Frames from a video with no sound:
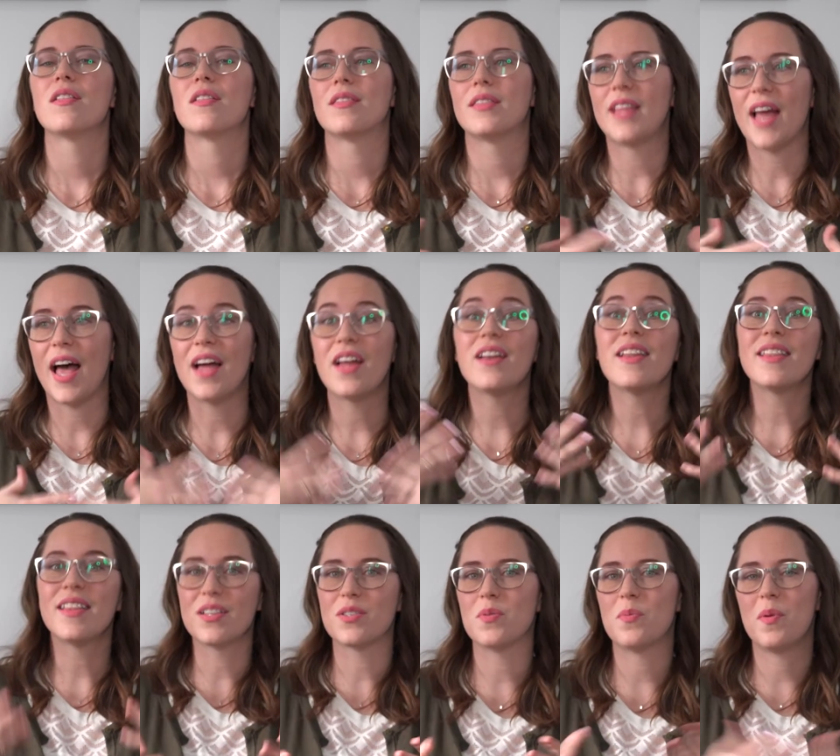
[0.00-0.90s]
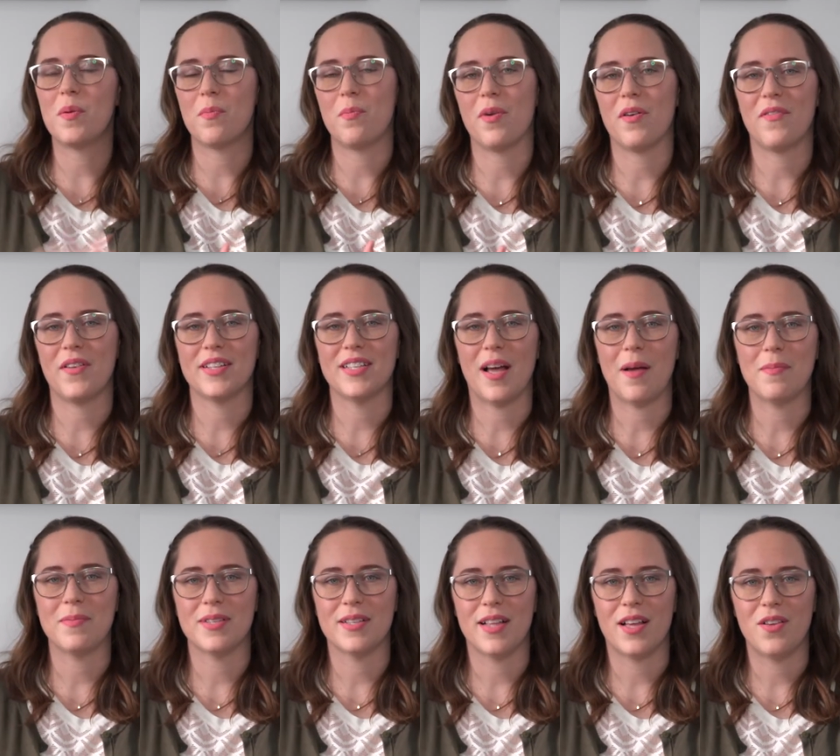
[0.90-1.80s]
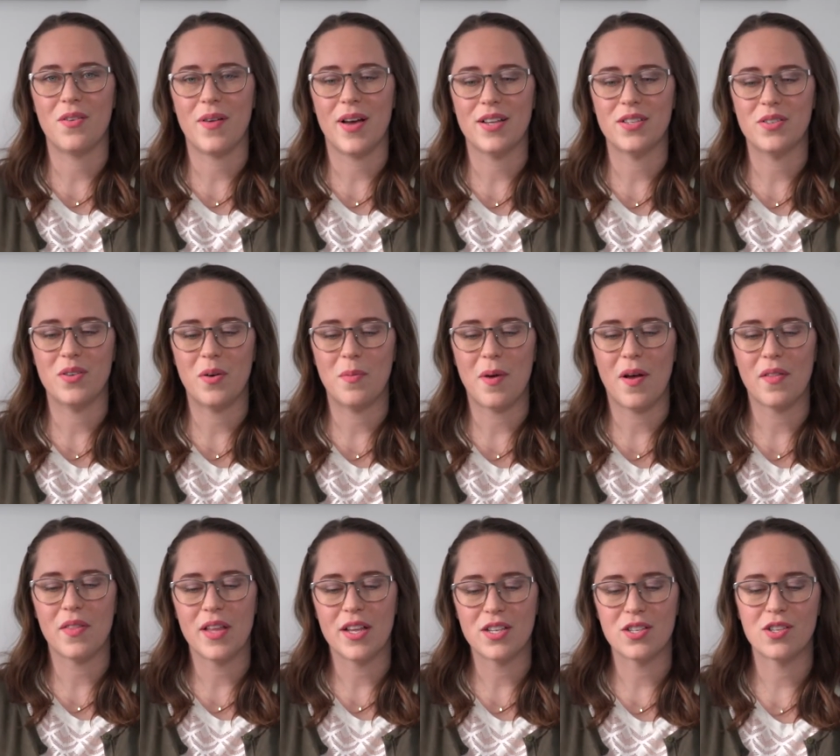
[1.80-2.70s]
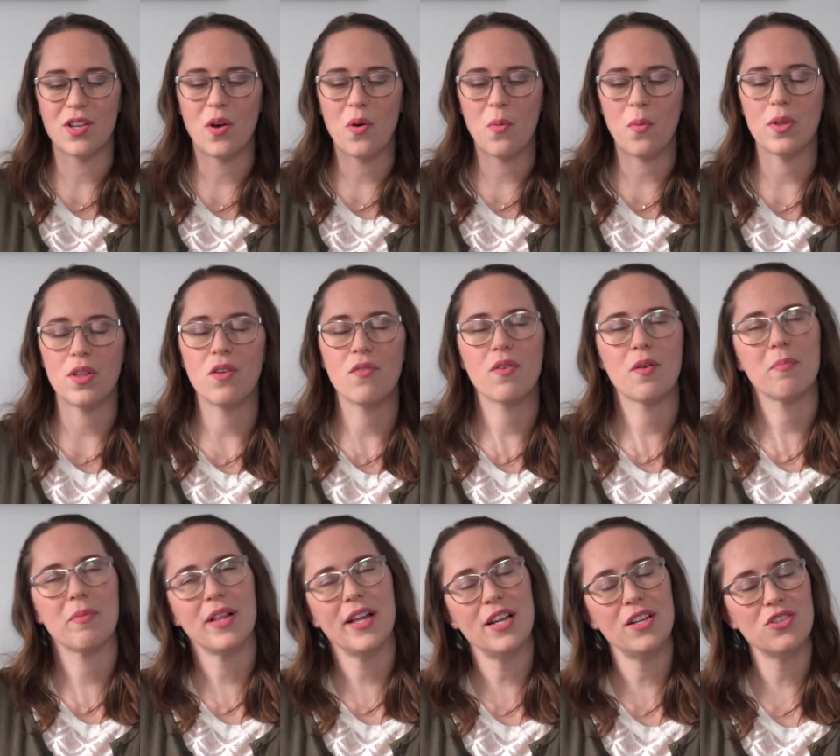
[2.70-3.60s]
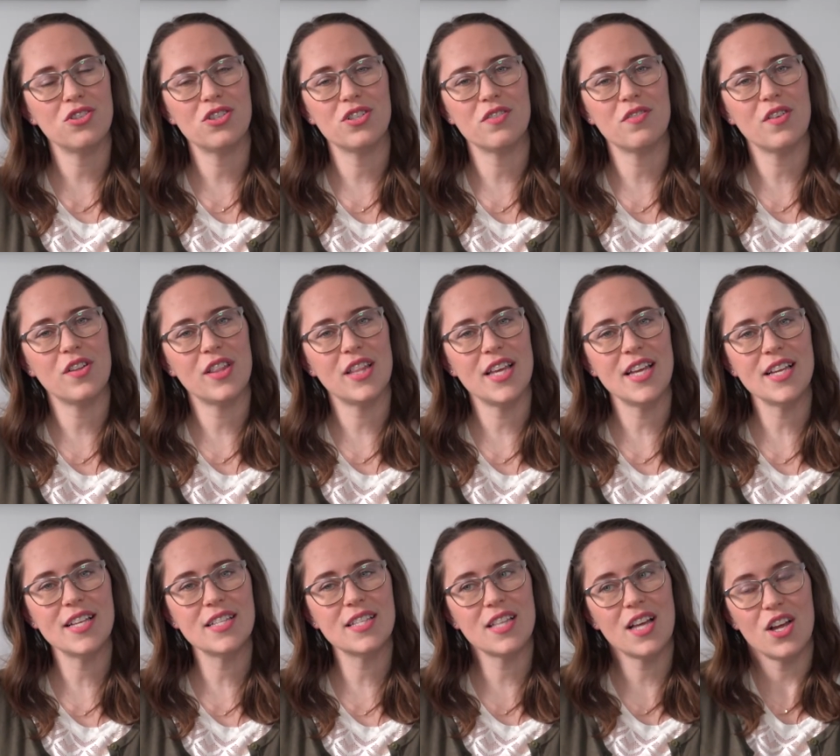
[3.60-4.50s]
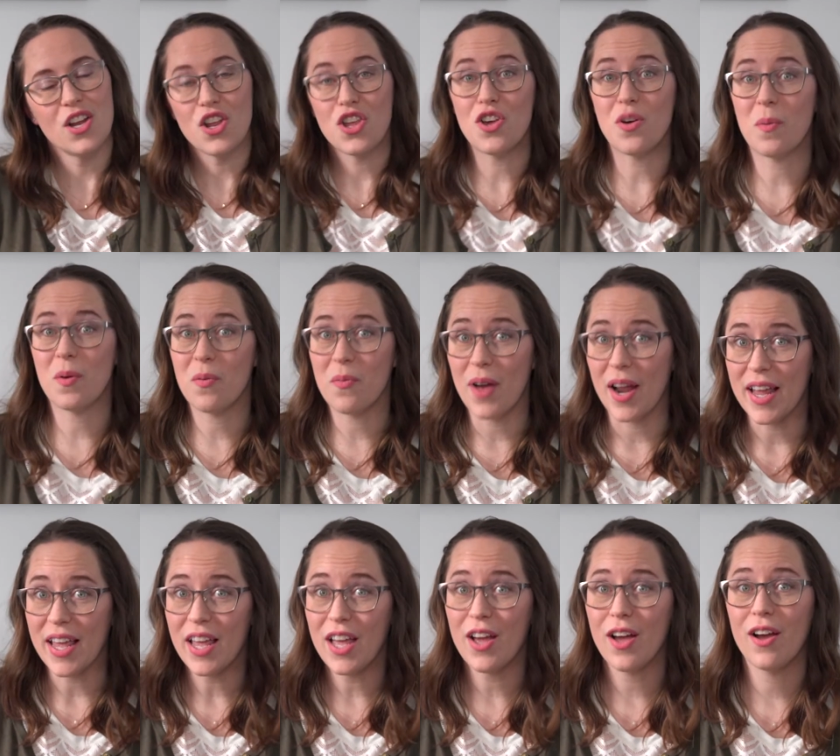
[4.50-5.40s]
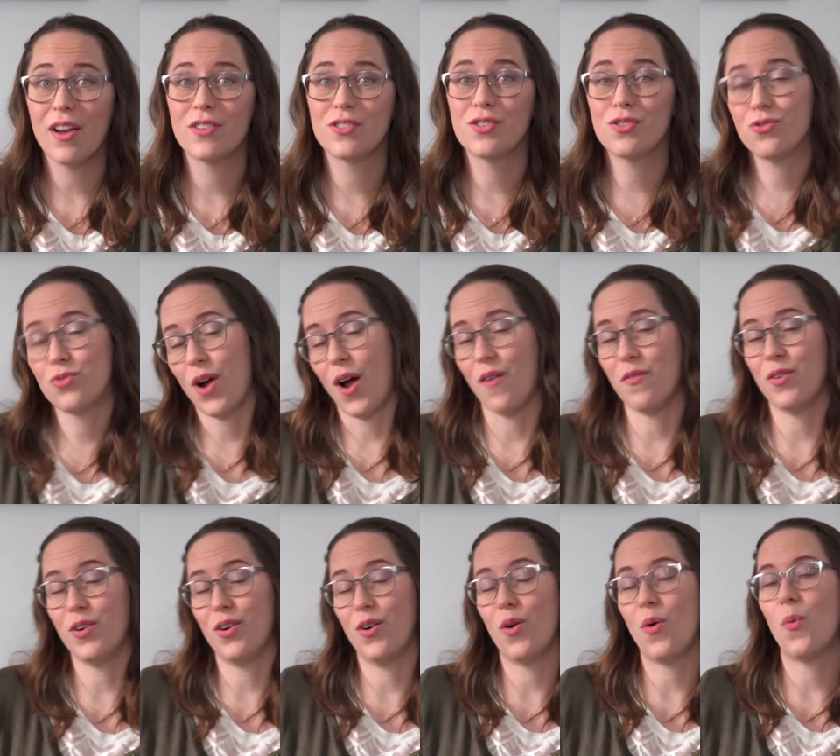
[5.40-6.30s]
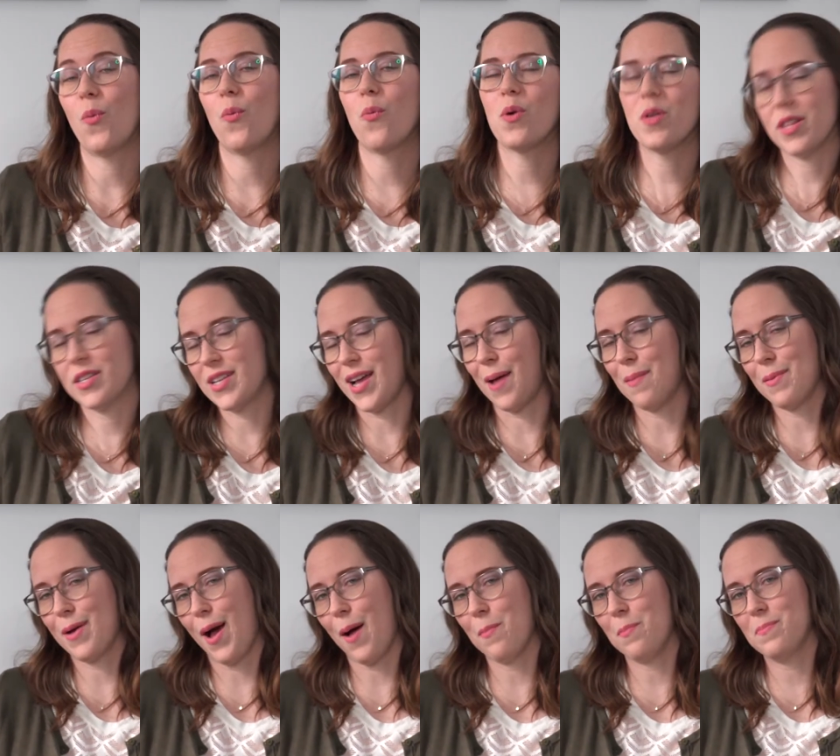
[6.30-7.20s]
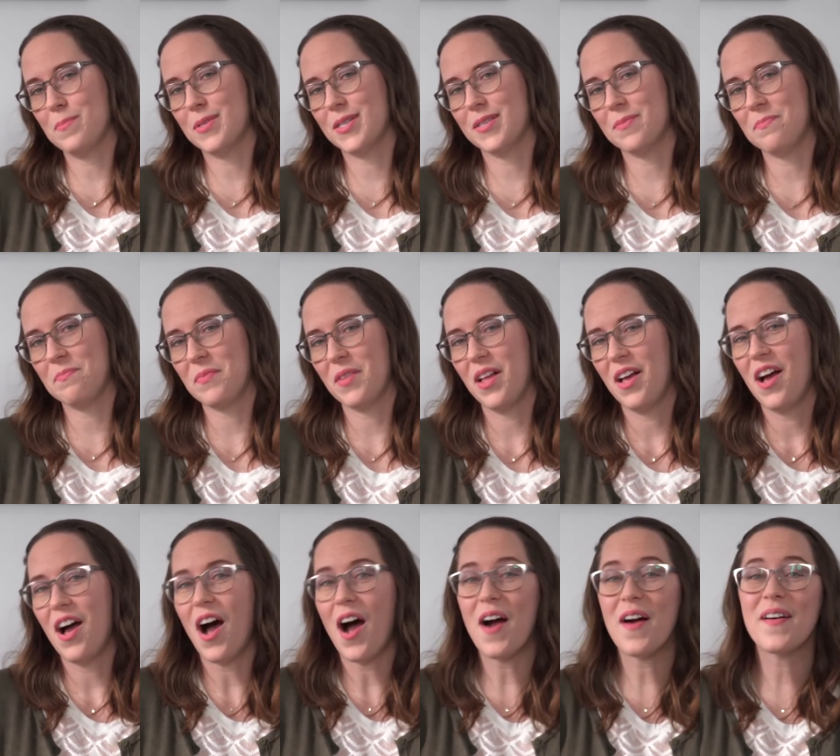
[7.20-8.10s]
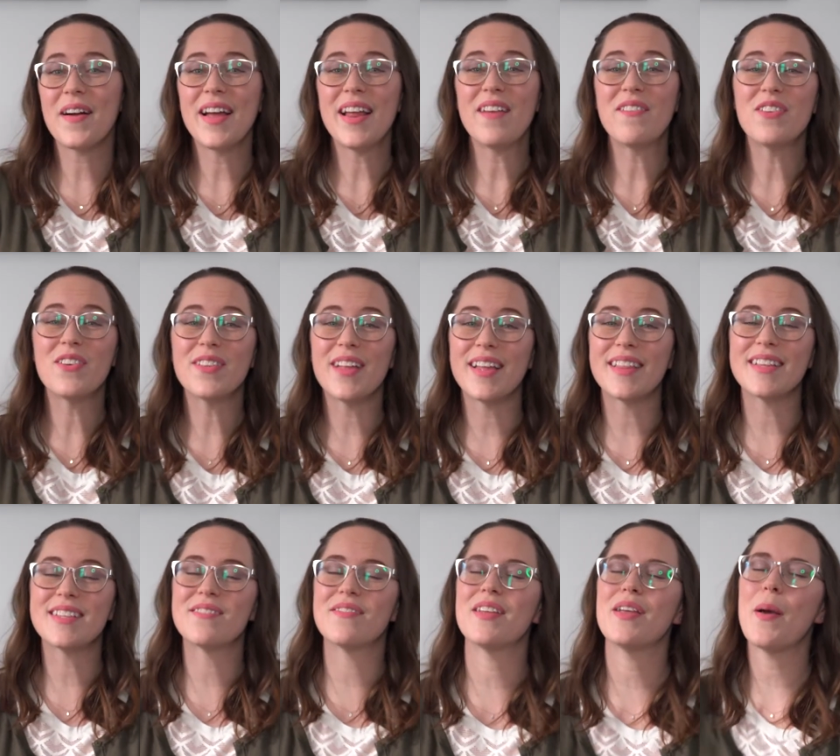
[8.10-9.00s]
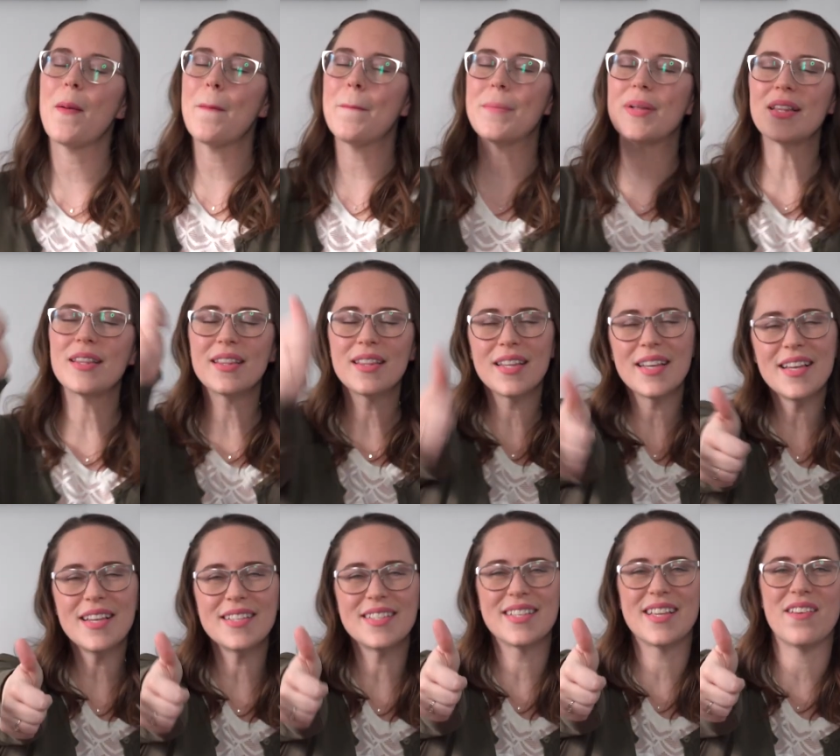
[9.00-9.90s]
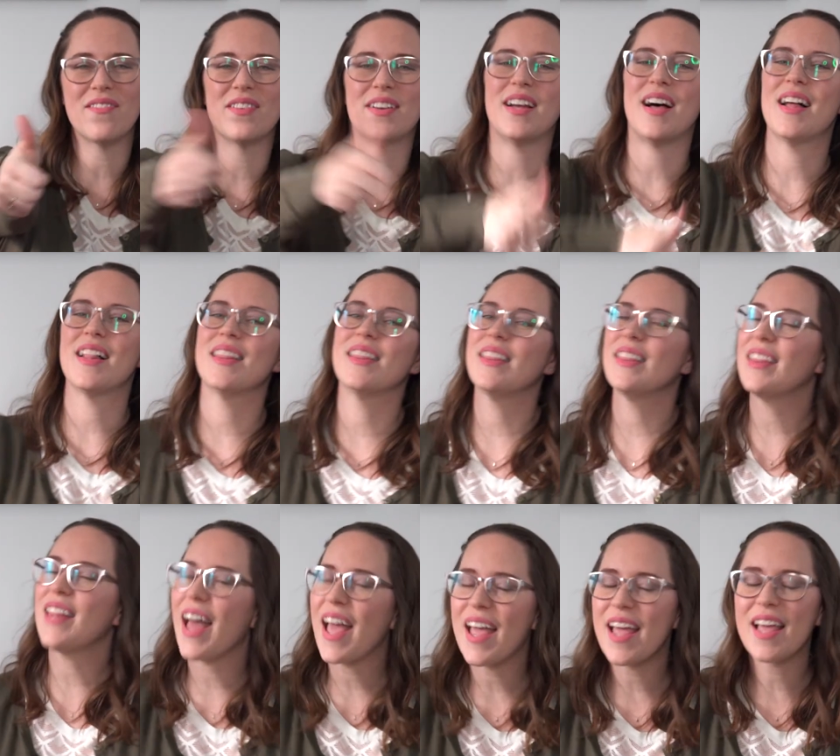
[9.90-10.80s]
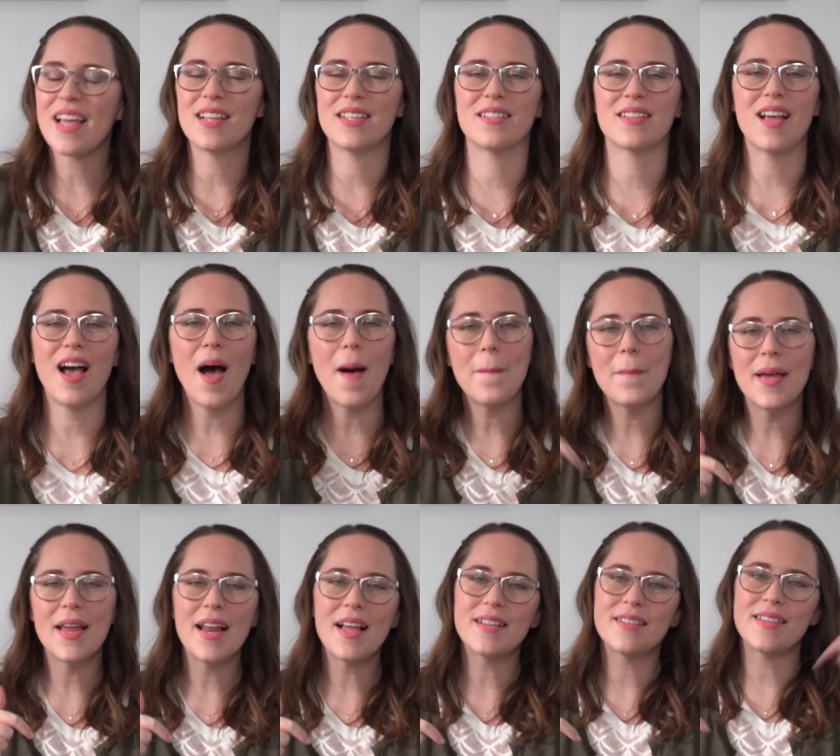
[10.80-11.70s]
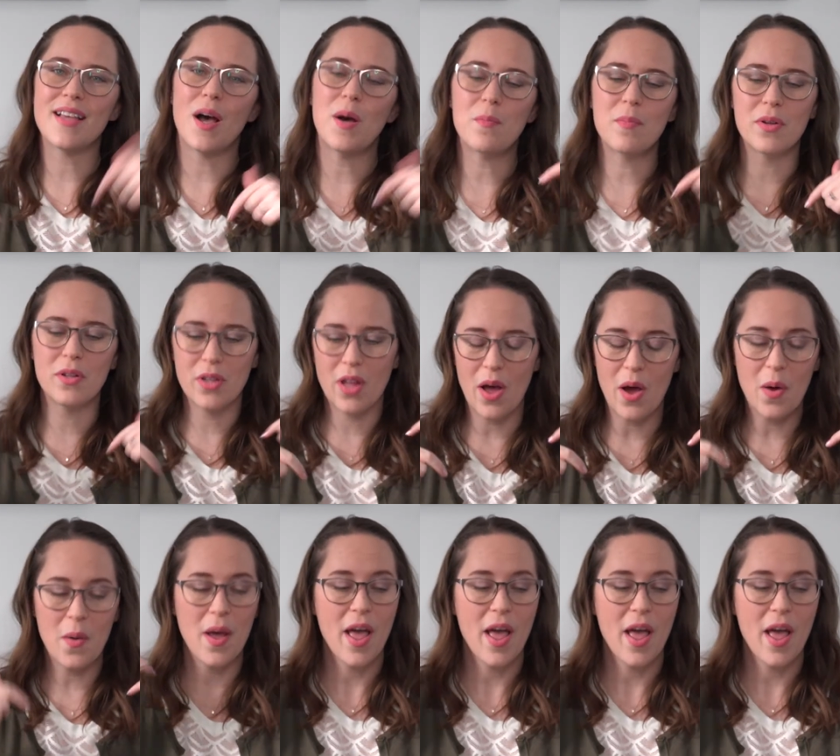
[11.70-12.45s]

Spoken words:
That this would be the perfect time to let you guys know about this. So when you replenish different things, that you'll be ready to travel when the time comes. All right, if you like this video, please give it a like, comment down below